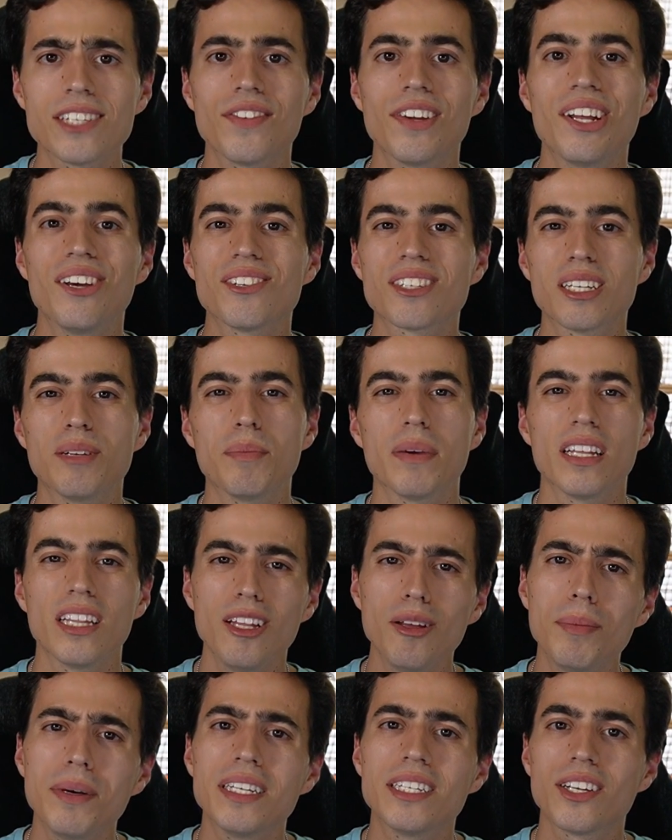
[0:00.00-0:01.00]
video is going to be a
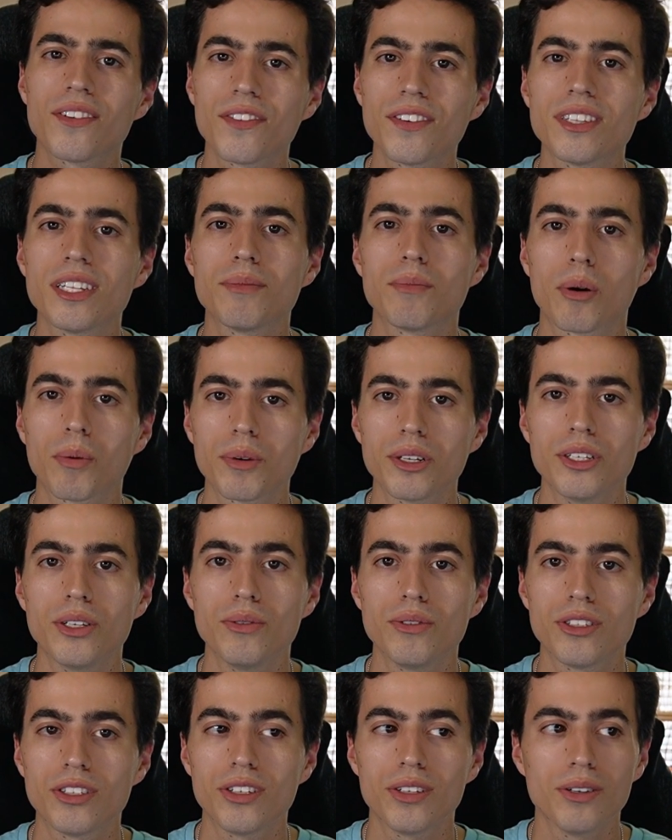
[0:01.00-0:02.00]
little bit different than what we're
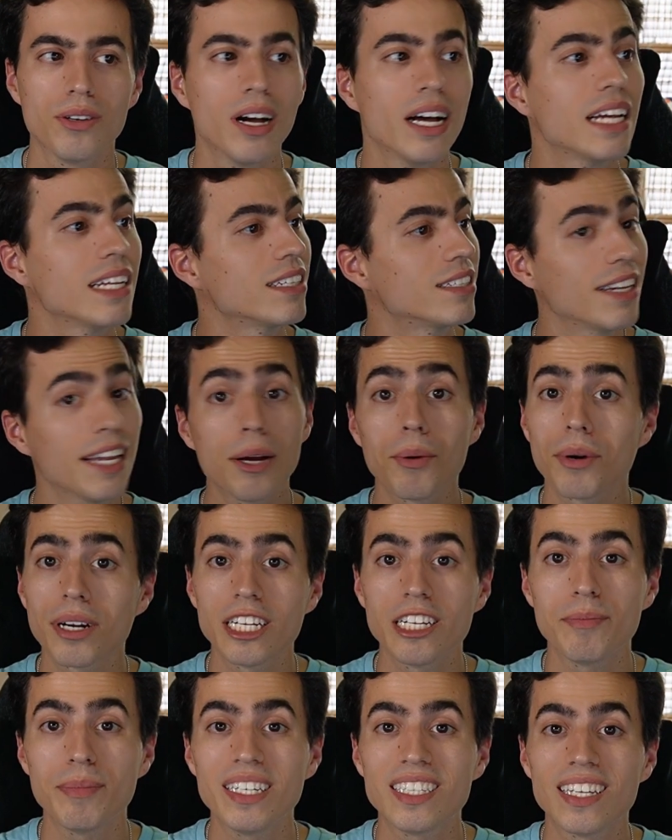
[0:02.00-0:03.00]
used to. Today we're going
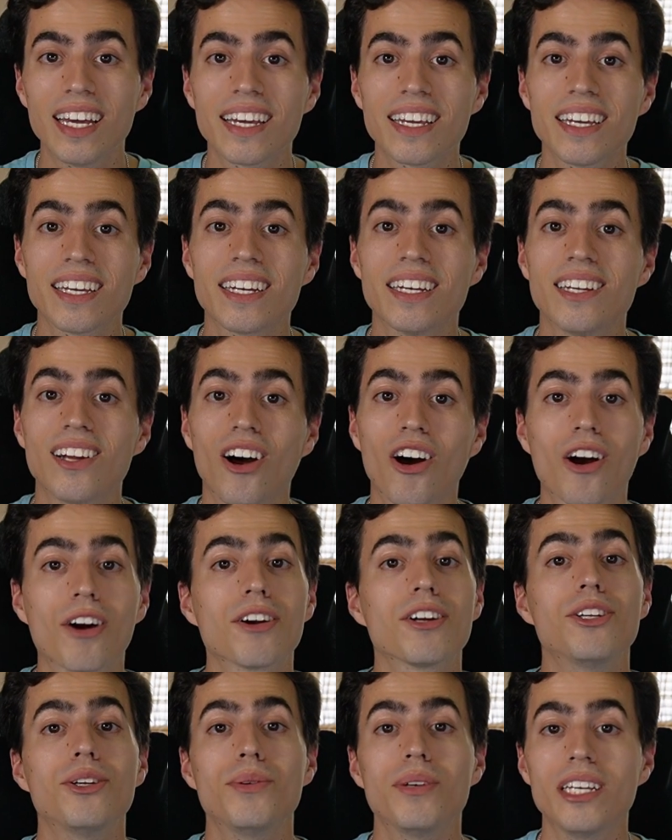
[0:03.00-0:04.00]
to be taking an Are
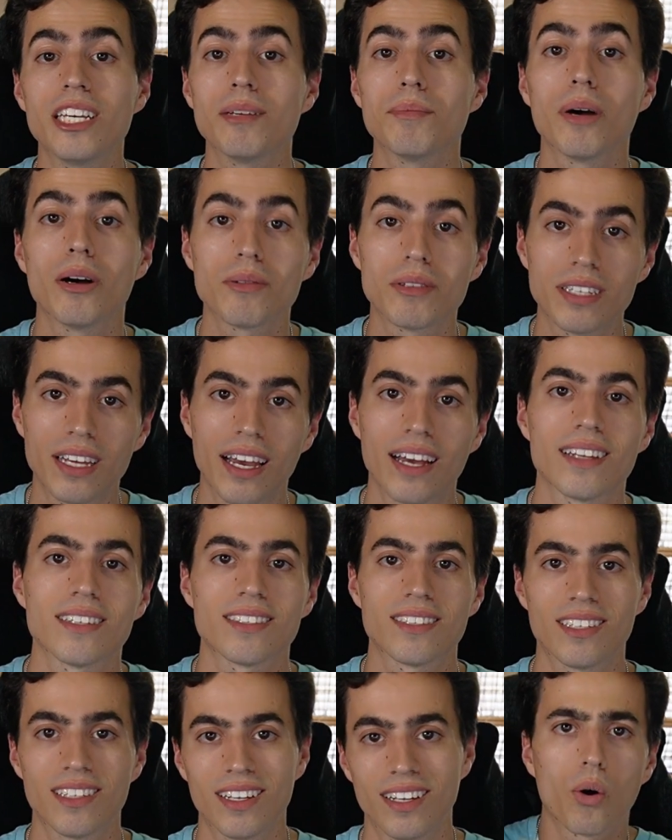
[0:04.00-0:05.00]
You Emo
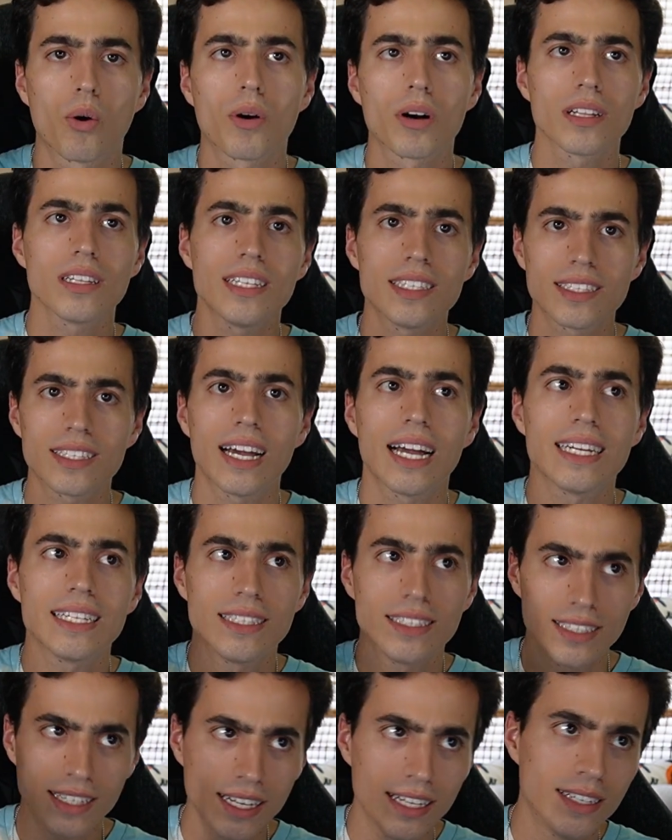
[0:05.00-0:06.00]
test. Or at least I
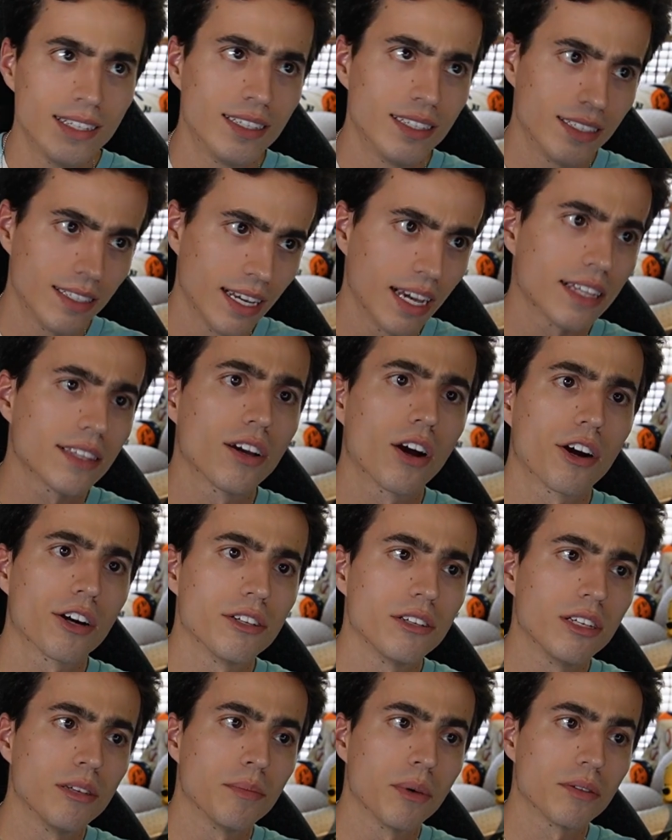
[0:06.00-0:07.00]
did take the Are
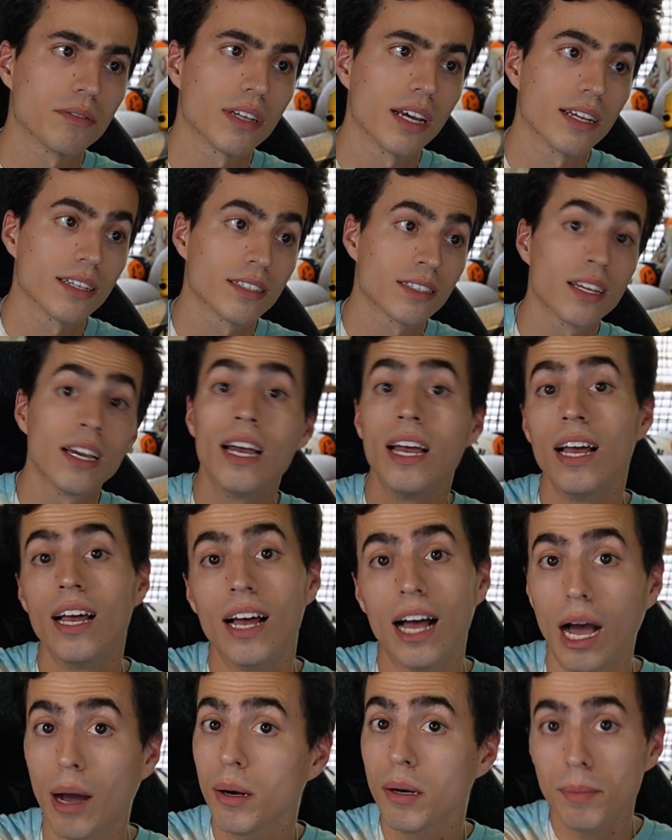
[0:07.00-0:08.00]
You Emo test.
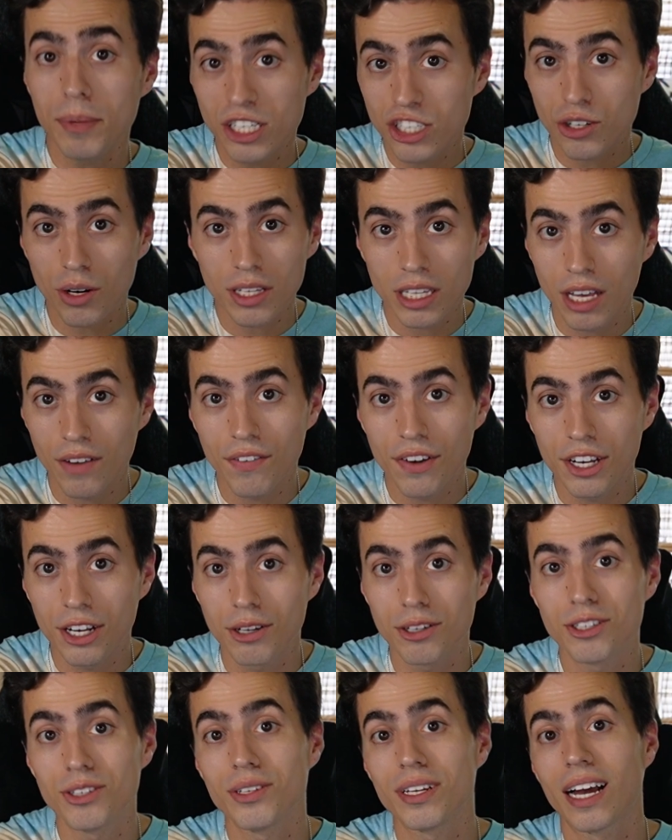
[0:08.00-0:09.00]
I'm going to be showing that video
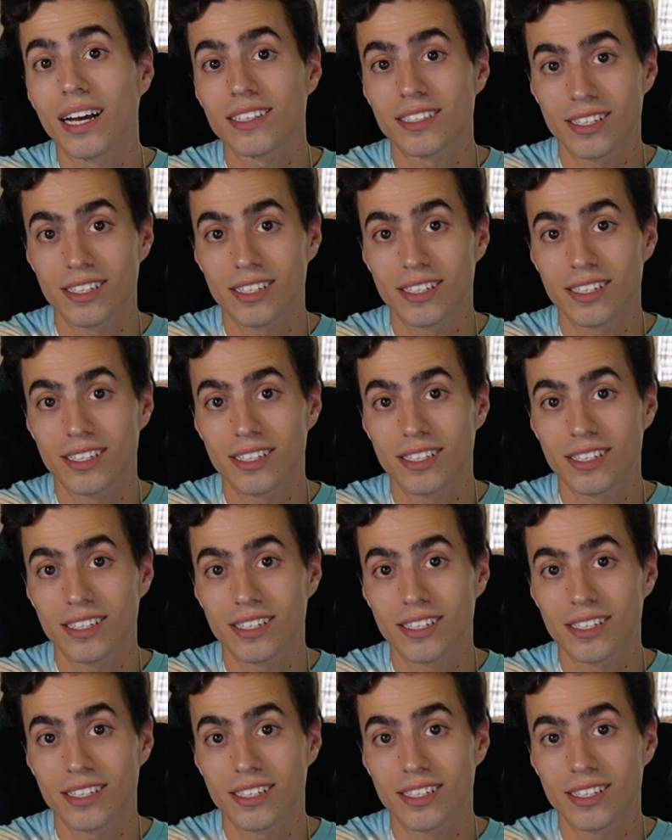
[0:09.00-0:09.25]
to you guys